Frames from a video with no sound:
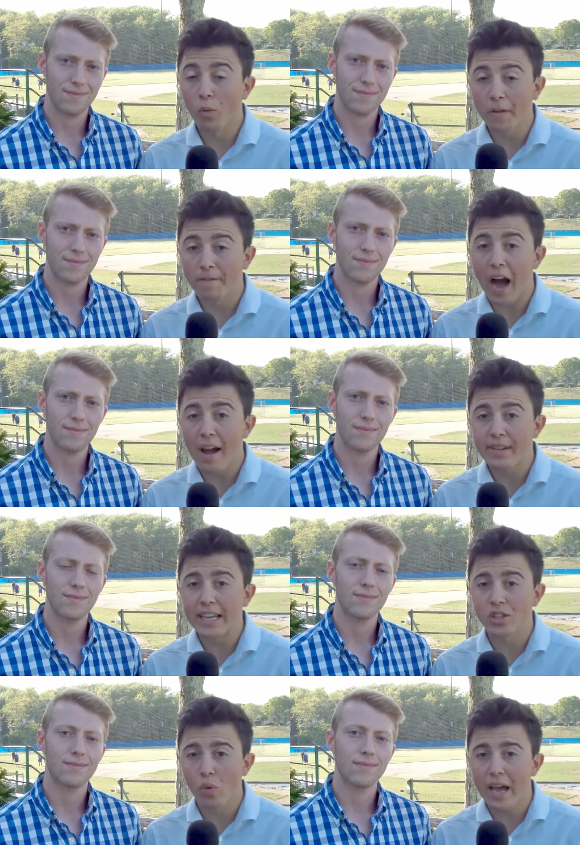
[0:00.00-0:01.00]
Speaker 1: only five
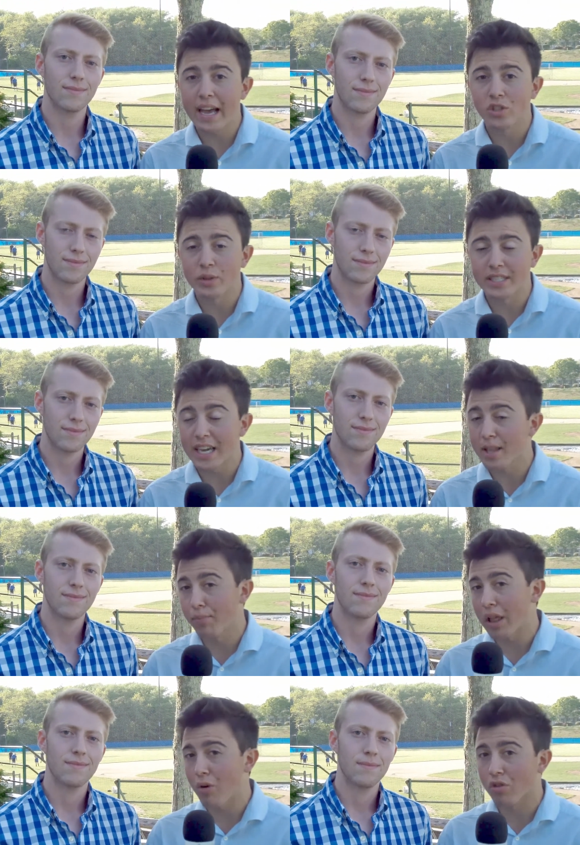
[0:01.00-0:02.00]
days away, as we said, the
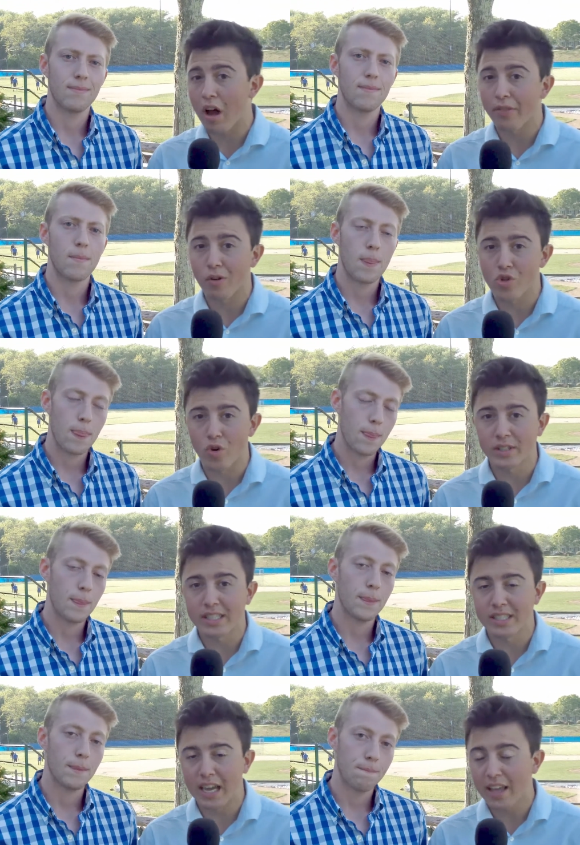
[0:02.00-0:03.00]
players got their jerseys
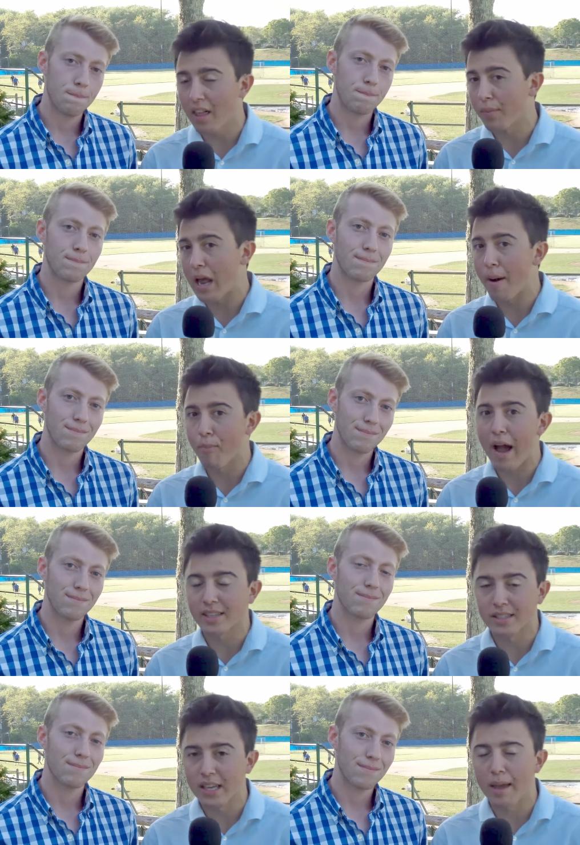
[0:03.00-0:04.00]
today. They've been out
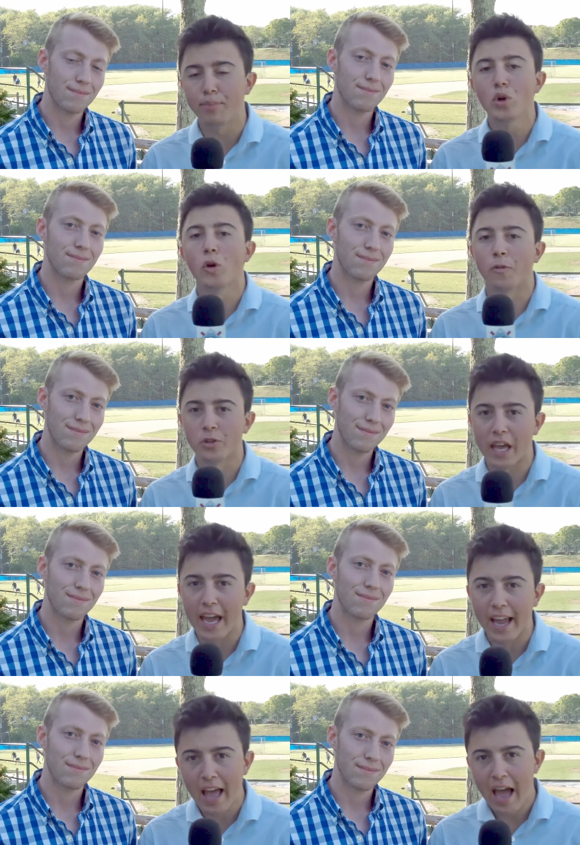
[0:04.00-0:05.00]
practicing a beautiful
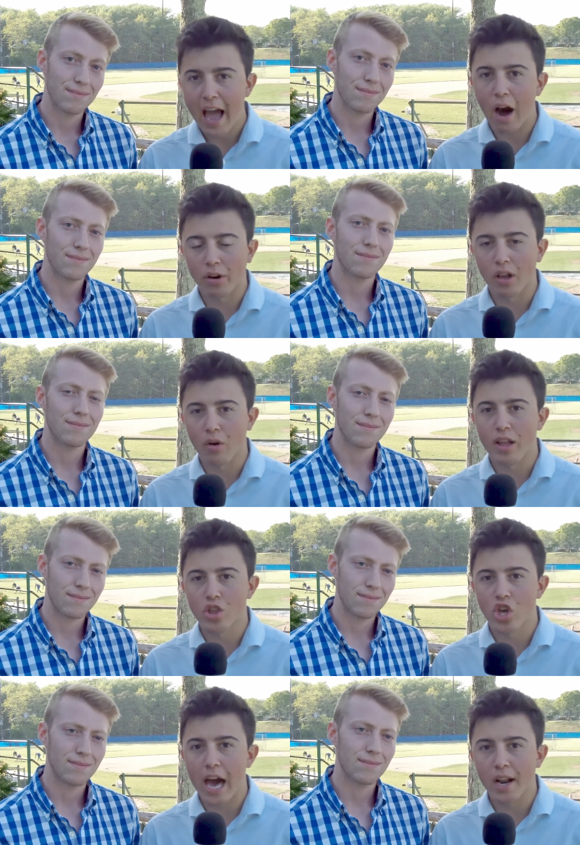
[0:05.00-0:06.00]
day out here in
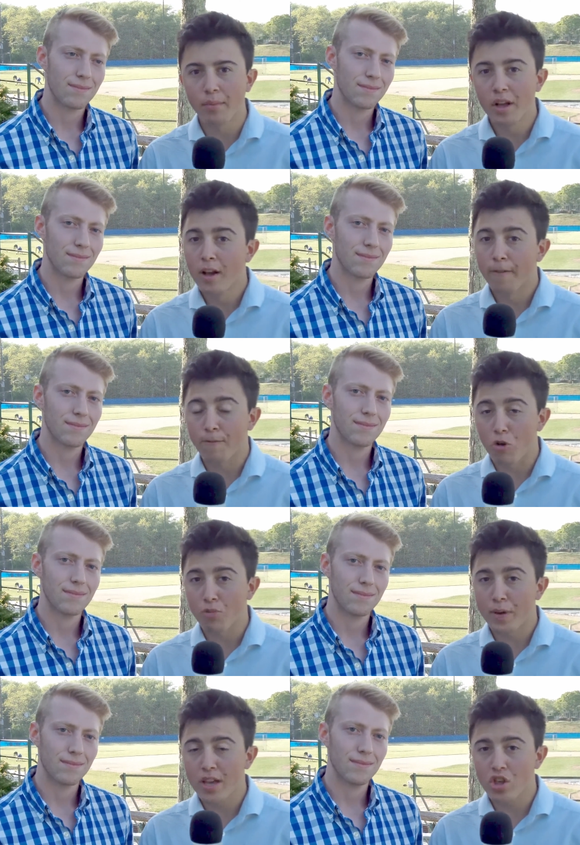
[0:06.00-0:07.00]
Chatham. First
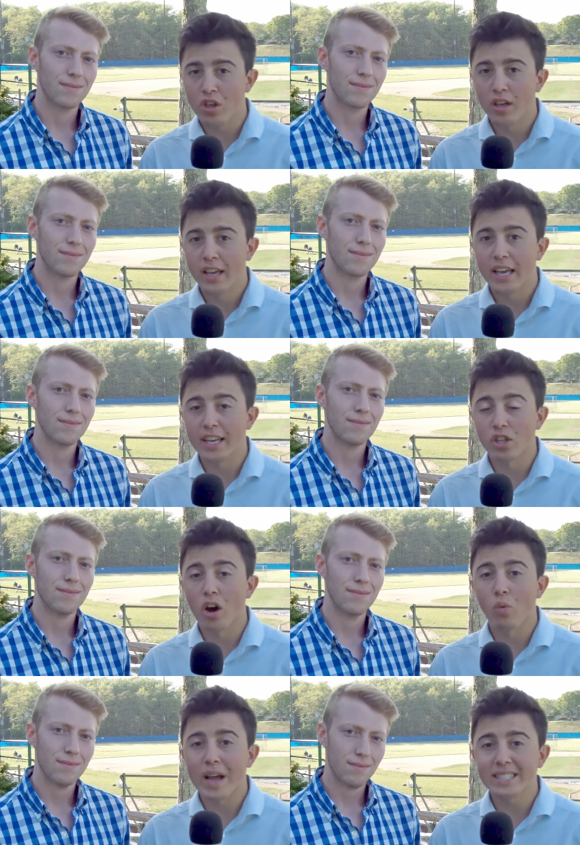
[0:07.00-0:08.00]
pitch is
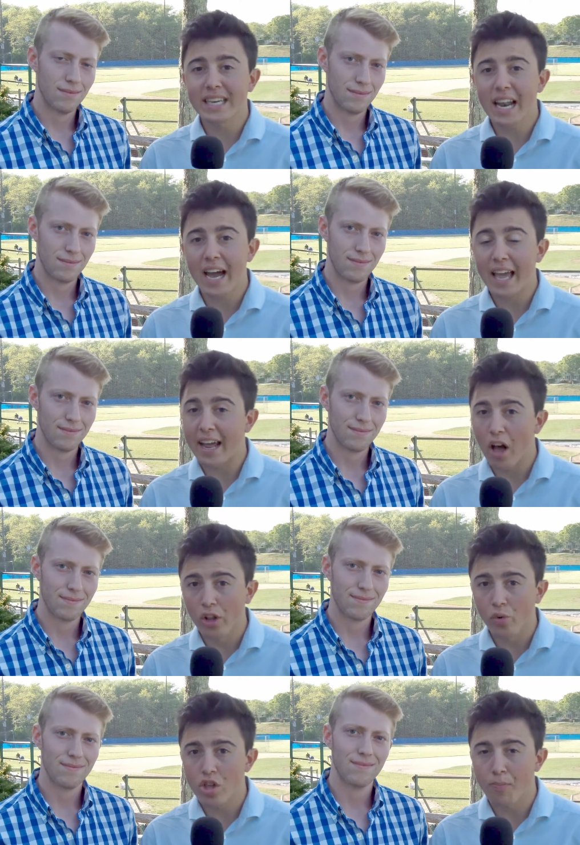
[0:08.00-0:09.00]
on Wednesday night at
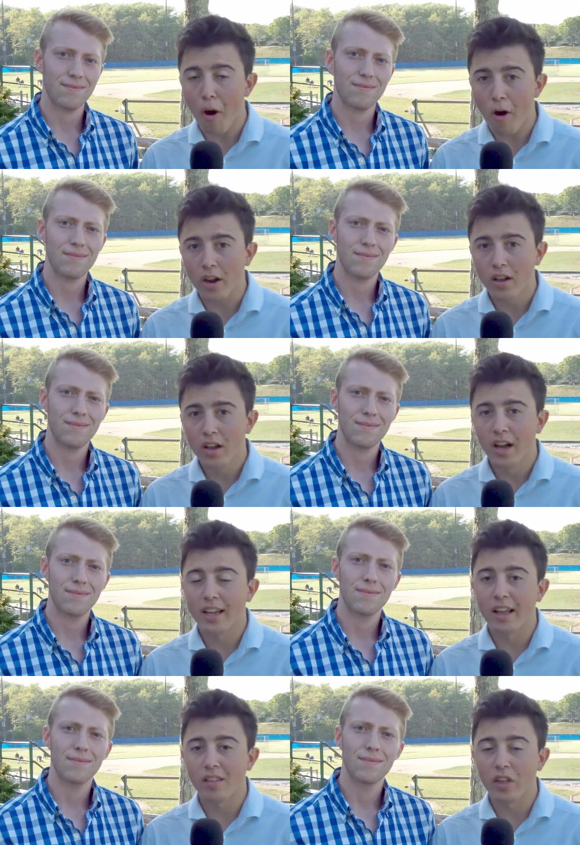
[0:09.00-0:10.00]
Eldridge Park
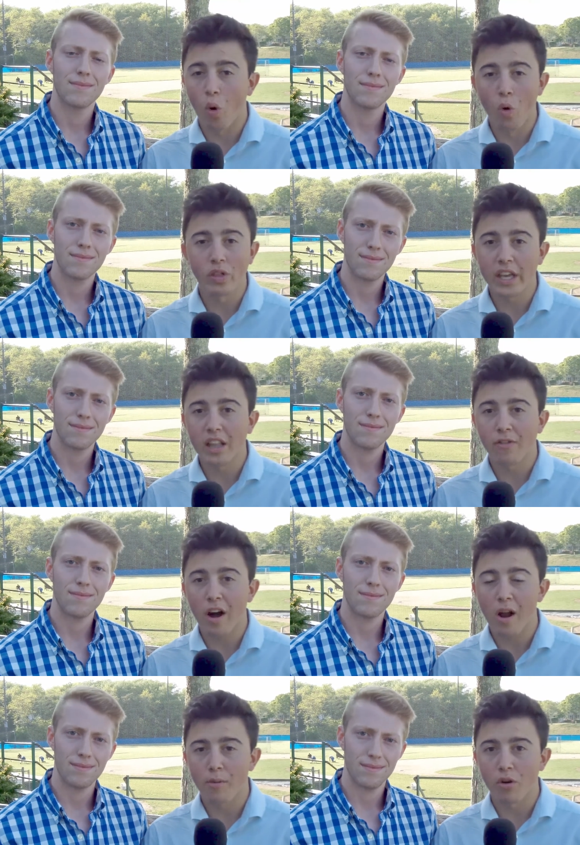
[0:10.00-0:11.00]
against the Orleans
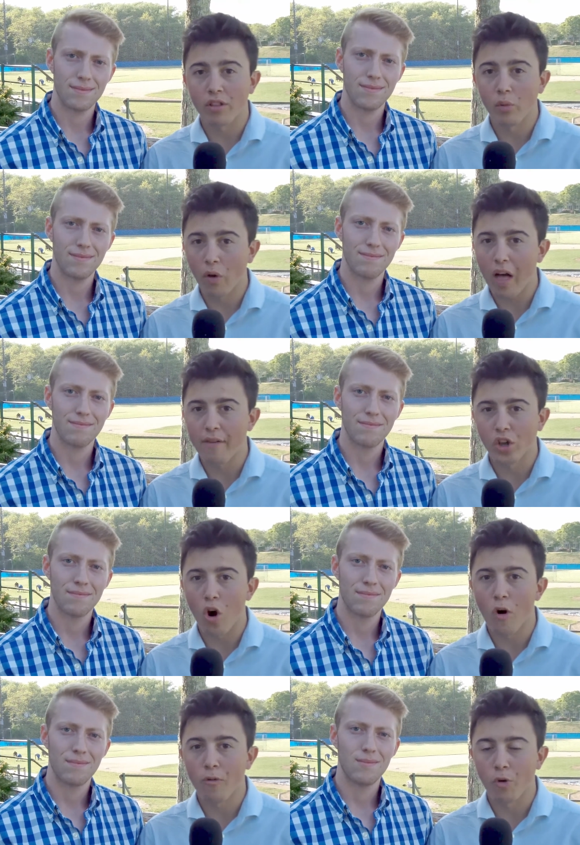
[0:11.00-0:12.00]
Firebirds, and we'll have the
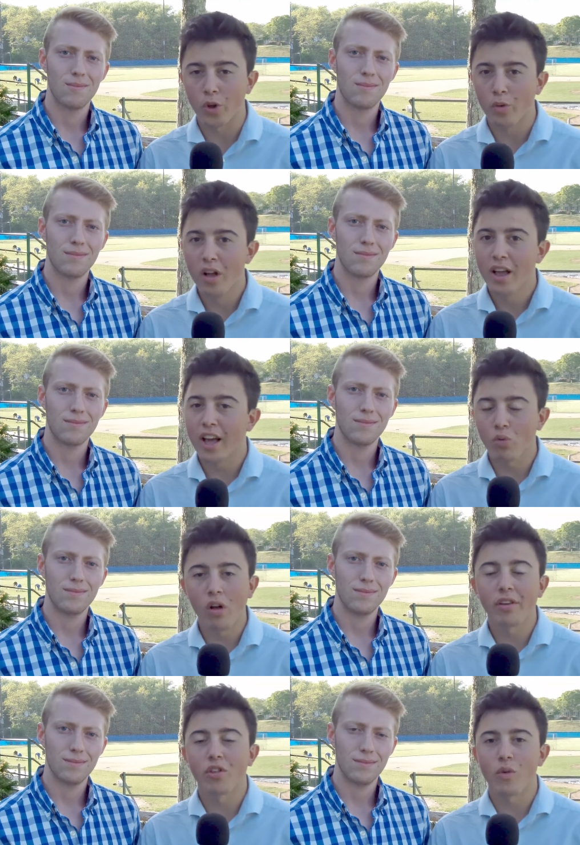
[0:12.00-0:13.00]
call for you, as
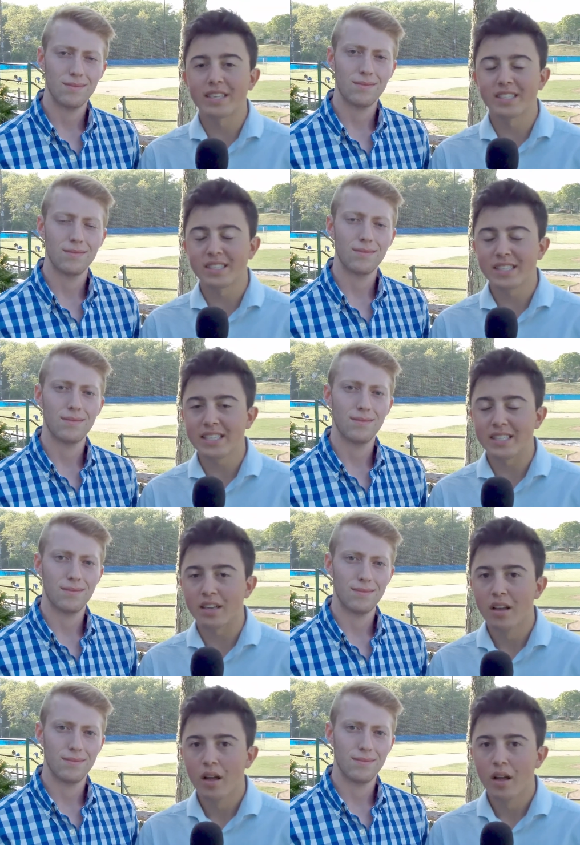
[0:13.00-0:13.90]
well as the rest of the season.